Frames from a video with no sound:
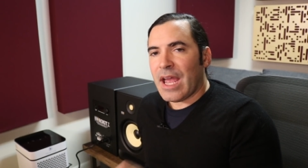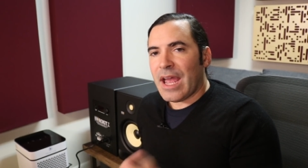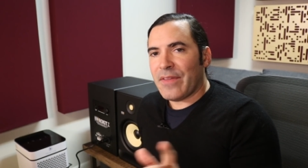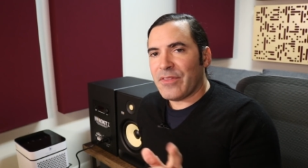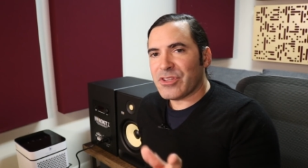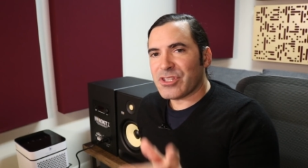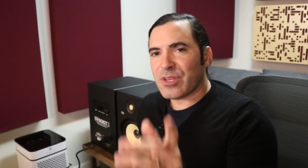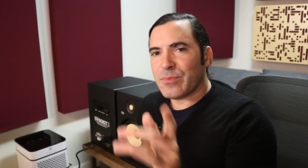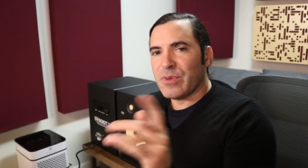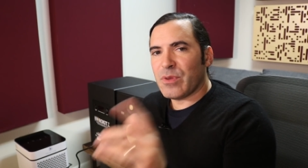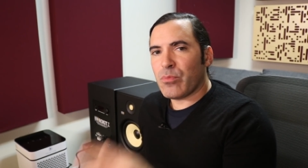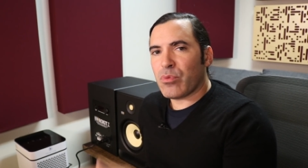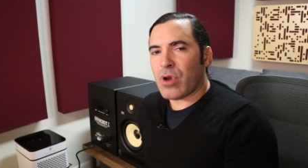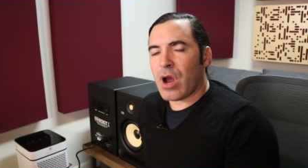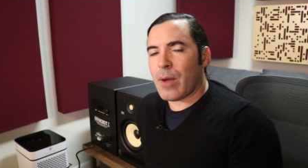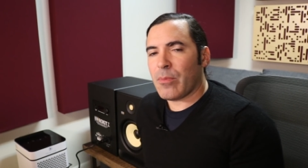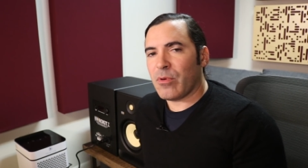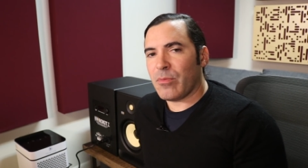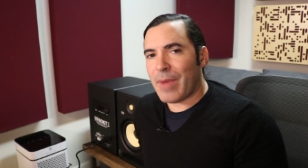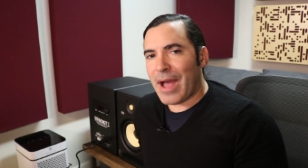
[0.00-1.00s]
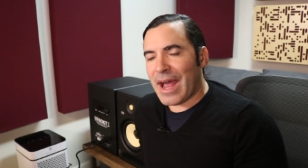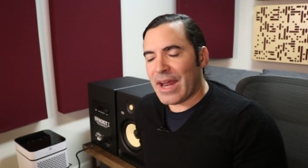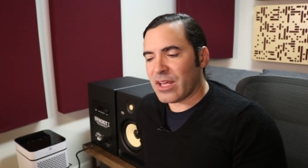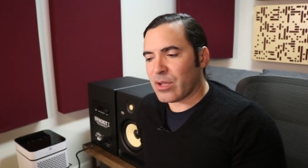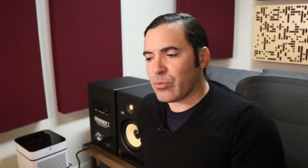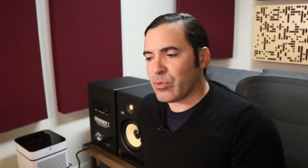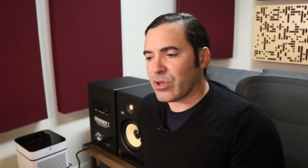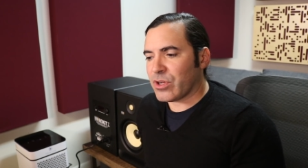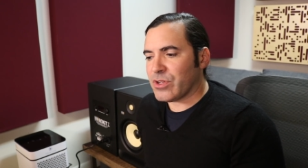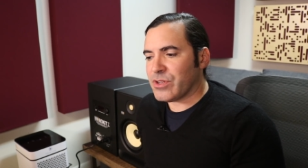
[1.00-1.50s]
And this can be
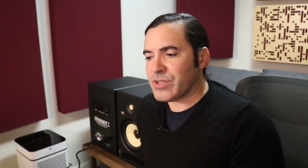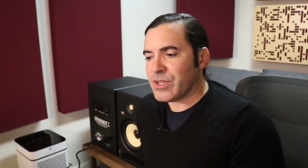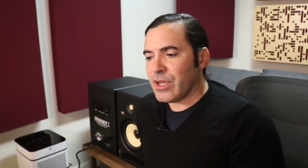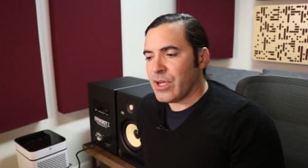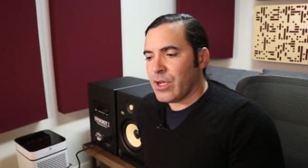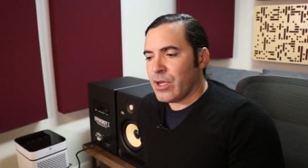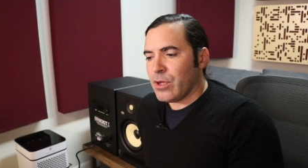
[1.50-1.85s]
problematic because